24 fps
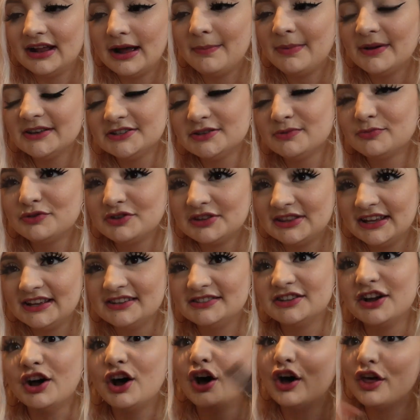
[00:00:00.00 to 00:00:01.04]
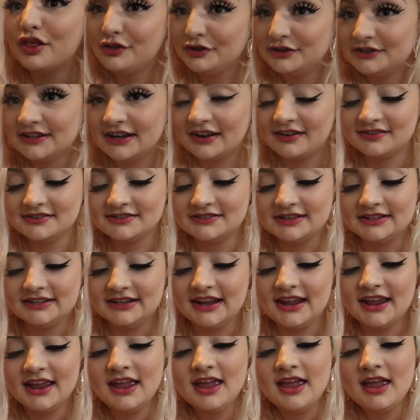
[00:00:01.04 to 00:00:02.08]
I bought some more things the other day on
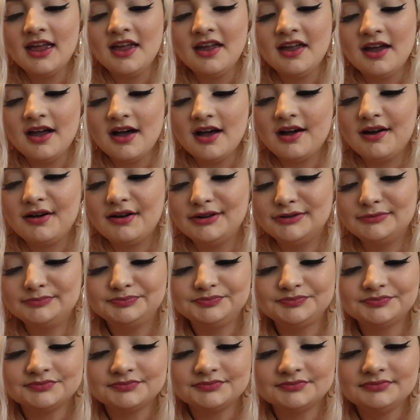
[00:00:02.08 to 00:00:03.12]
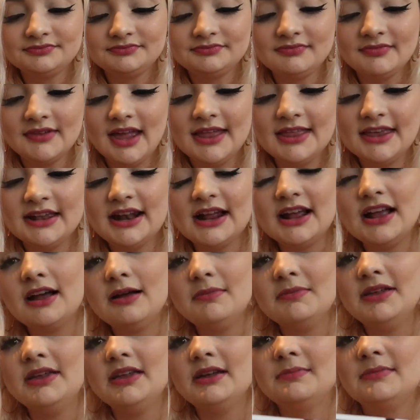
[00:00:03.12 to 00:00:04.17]
Sunday. Um, and then I
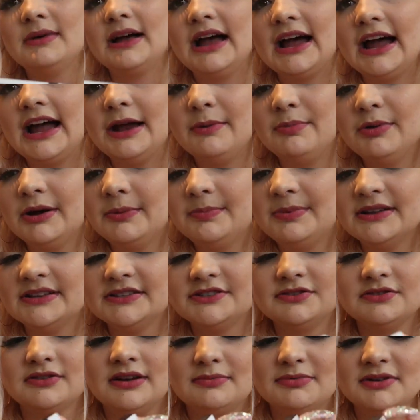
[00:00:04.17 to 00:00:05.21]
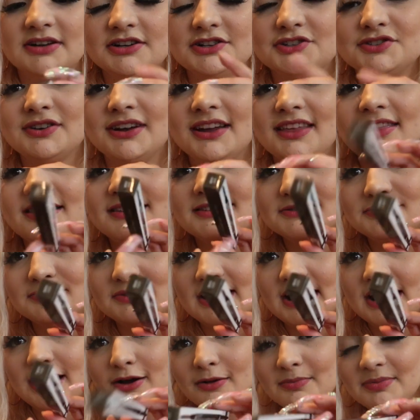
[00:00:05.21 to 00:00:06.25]
got me my eyebrow pencil. I'm going to try this
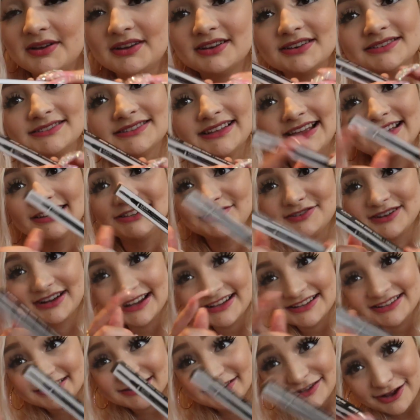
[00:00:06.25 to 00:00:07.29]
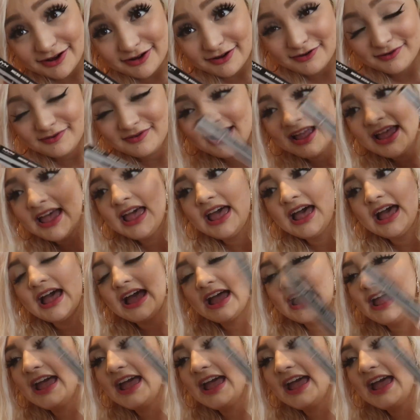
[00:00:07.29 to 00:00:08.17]
one out because as you guys know, I